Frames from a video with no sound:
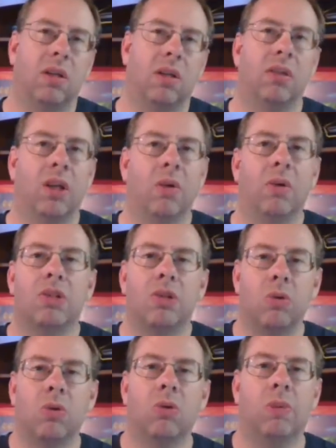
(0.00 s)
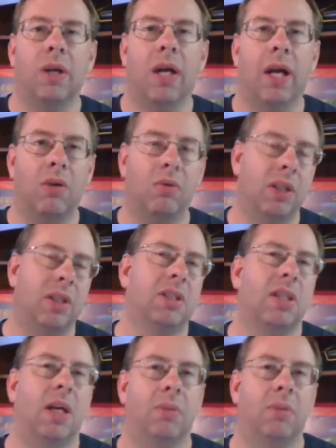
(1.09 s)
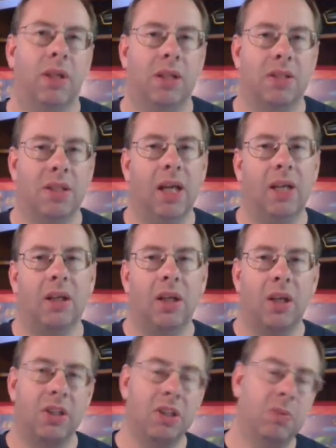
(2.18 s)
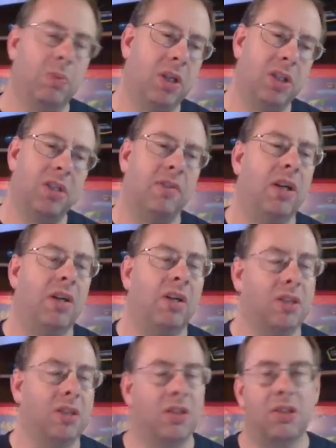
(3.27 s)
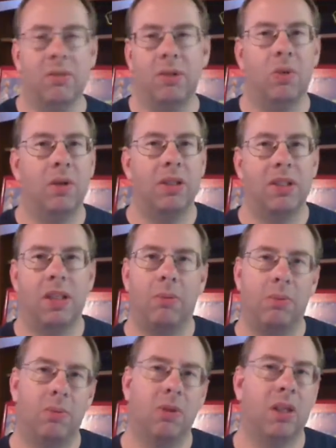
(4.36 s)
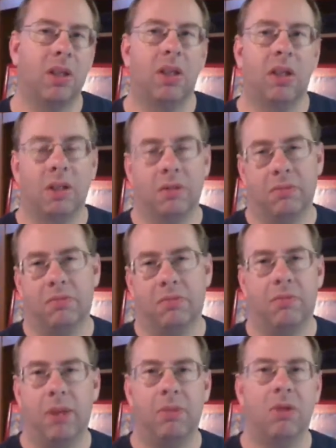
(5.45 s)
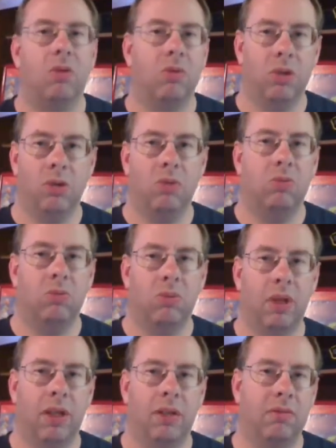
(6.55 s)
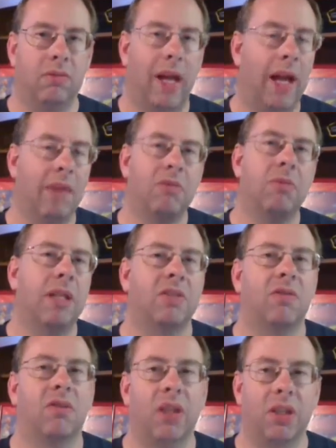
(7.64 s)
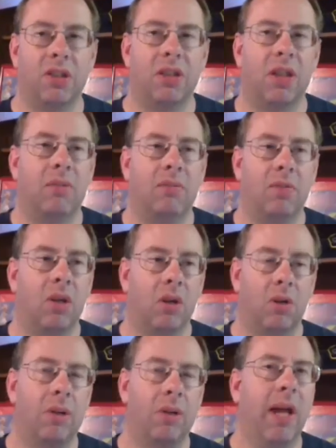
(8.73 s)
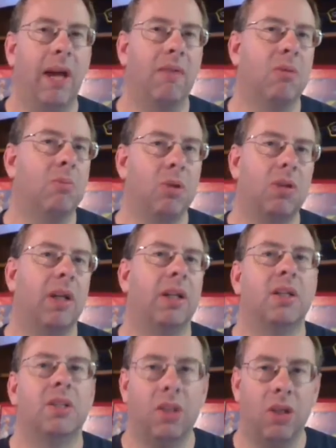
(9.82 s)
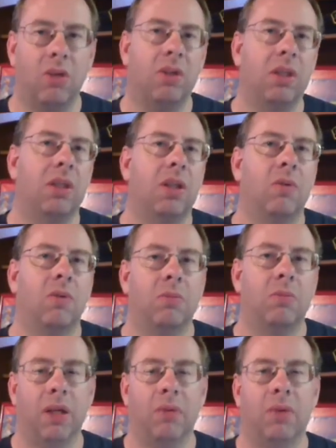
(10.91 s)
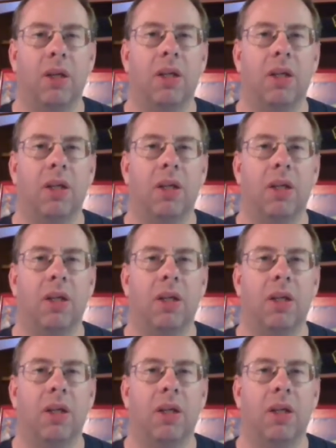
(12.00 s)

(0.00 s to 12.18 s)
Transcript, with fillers: you know, it's cool, but I don't need this type of thing. Because again, just because you live there, it doesn't necessarily mean you want this type of book. Maybe you you like have a massive collection, and or maybe you have a book like this and you don't need another one. But anyway,